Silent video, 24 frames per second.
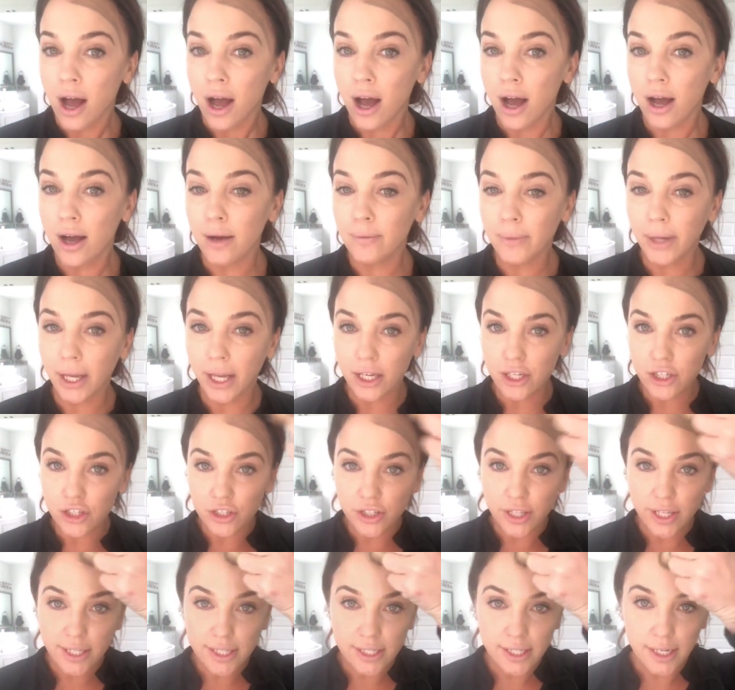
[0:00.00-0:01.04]

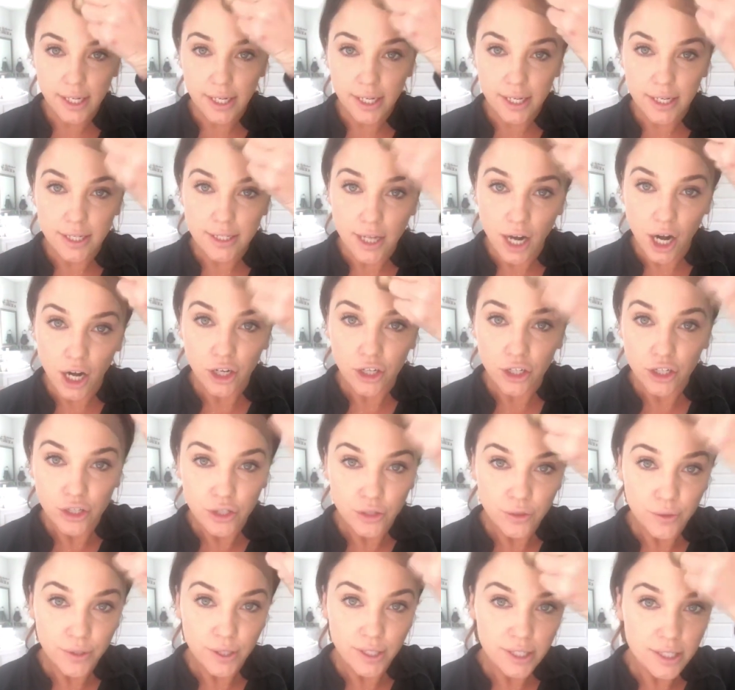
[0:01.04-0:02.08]
Ange, this is our
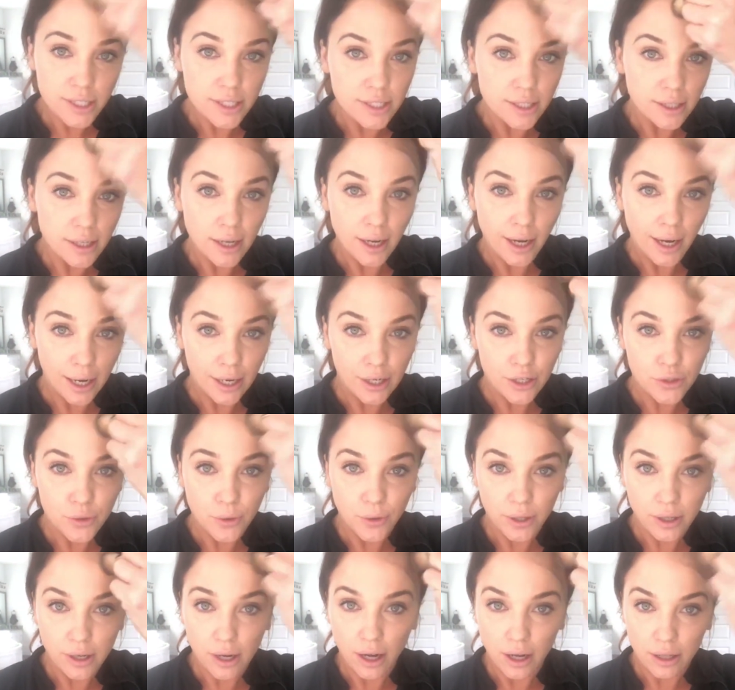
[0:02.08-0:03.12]
newest
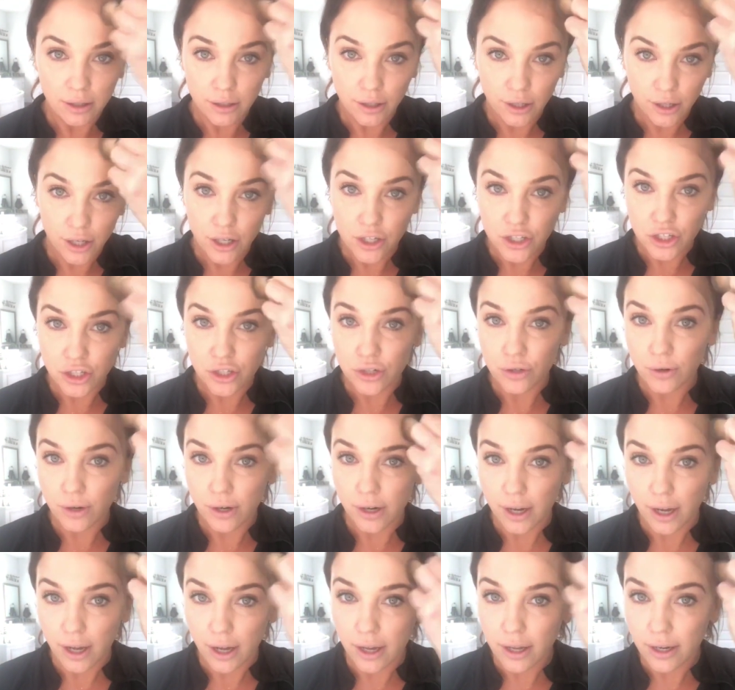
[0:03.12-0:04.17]
contour color,
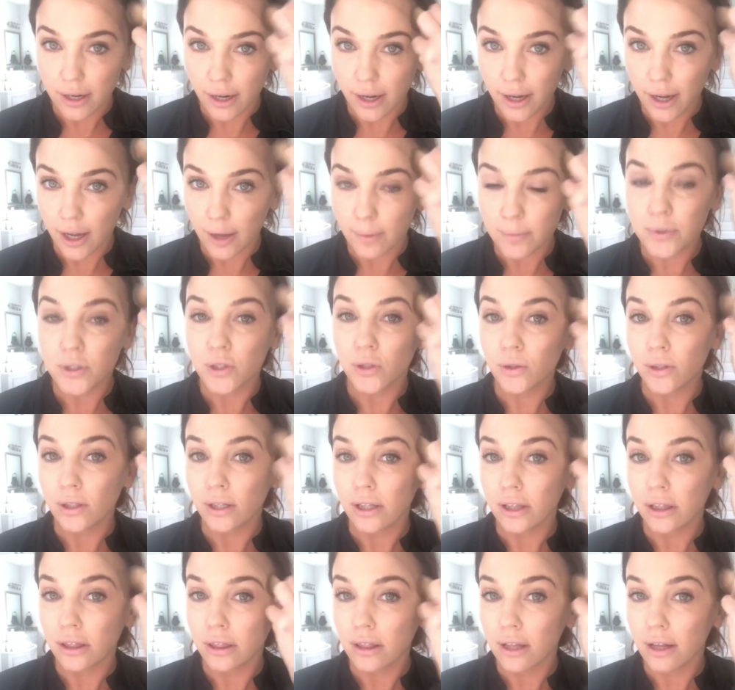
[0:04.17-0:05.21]
Astoria, and I
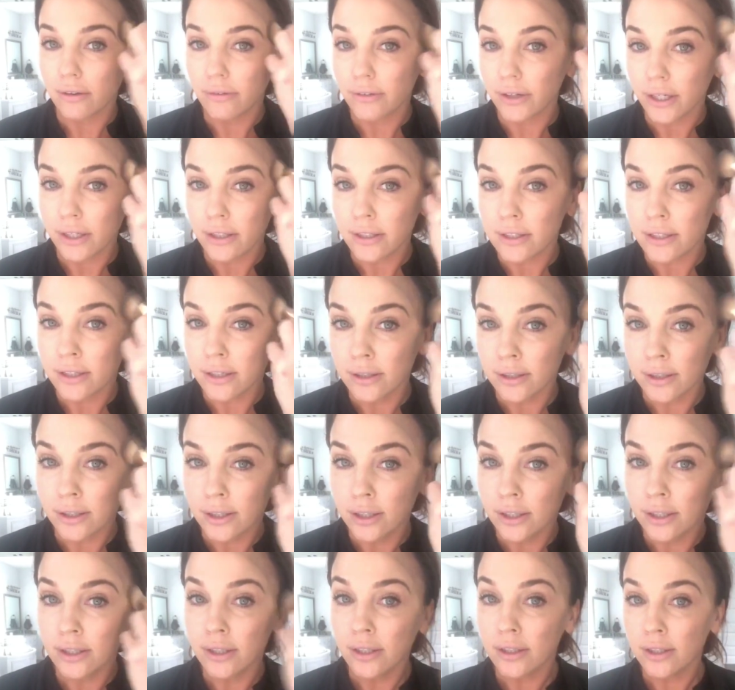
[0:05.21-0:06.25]
absolutely love it.
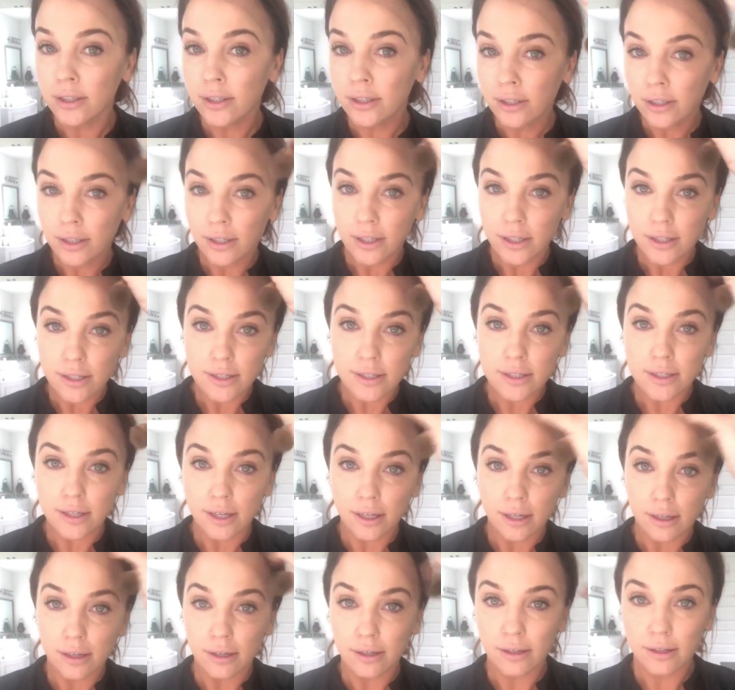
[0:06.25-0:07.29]
It's
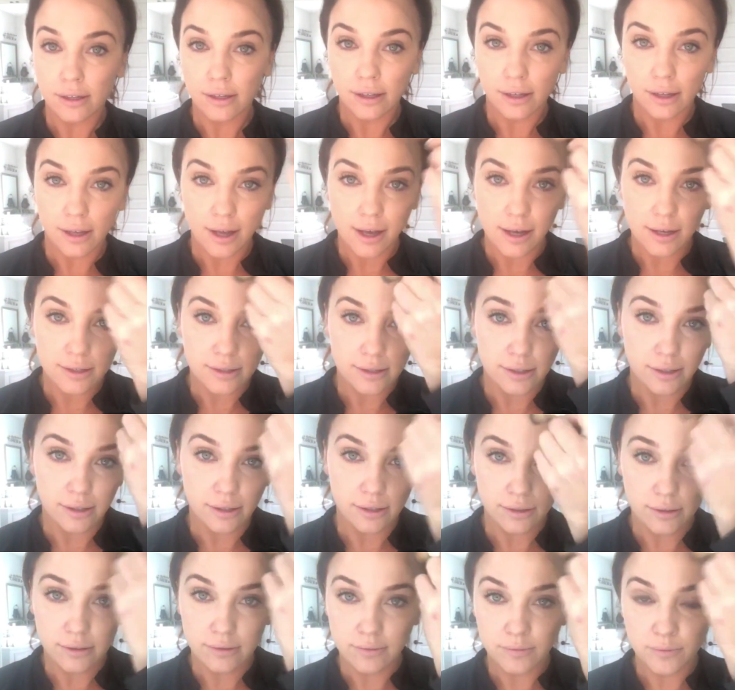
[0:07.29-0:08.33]
like excellent.